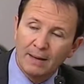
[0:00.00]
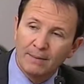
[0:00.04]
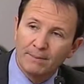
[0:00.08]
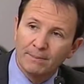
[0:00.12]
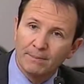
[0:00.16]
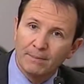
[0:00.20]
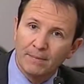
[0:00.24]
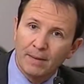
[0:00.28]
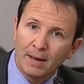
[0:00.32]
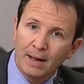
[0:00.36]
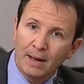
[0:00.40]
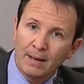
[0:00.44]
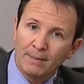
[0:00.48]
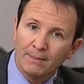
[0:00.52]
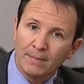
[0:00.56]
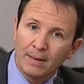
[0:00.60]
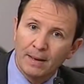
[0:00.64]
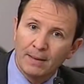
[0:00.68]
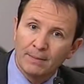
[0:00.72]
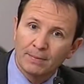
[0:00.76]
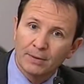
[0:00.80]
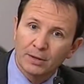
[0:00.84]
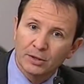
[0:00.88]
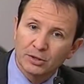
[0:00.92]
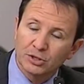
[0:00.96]

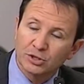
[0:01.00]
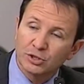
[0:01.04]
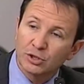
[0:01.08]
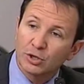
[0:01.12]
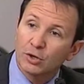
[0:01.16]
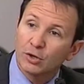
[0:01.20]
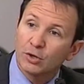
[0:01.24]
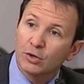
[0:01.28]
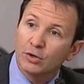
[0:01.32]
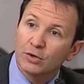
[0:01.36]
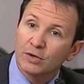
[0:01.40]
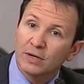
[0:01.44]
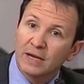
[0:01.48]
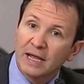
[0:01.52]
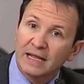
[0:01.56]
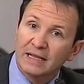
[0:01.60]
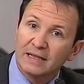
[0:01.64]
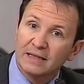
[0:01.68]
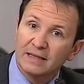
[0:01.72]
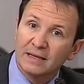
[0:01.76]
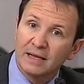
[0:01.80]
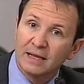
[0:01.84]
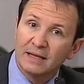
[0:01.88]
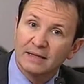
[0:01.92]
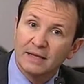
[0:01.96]
I'm concerned
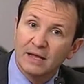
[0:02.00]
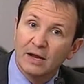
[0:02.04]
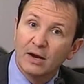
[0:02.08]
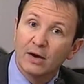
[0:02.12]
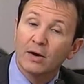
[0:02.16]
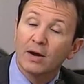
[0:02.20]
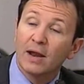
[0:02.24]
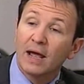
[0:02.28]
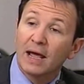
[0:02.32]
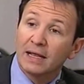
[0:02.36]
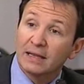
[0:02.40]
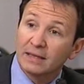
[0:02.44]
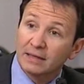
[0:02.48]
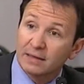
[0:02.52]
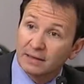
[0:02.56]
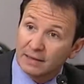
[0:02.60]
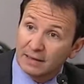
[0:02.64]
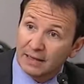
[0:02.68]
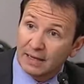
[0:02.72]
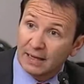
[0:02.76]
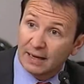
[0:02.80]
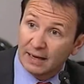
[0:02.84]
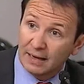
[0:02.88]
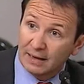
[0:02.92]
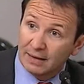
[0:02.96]
that they're not
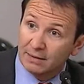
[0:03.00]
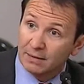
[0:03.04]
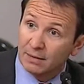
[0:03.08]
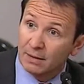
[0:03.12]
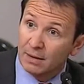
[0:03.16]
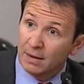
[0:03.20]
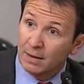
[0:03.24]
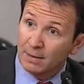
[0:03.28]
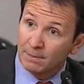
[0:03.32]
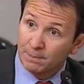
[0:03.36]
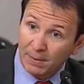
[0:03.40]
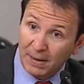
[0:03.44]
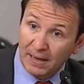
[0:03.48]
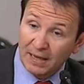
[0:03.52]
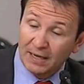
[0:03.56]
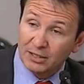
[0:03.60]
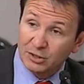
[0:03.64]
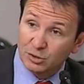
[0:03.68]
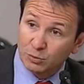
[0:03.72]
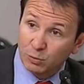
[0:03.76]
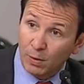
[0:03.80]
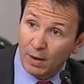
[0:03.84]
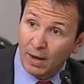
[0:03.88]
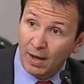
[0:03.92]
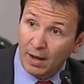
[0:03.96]
getting
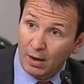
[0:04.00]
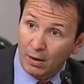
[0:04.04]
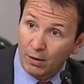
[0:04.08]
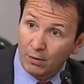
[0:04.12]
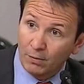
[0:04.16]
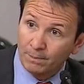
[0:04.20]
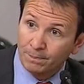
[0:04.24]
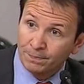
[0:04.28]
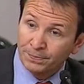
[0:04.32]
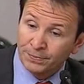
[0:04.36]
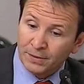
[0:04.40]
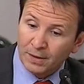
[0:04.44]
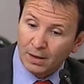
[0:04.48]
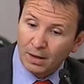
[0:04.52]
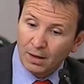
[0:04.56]
paid as well.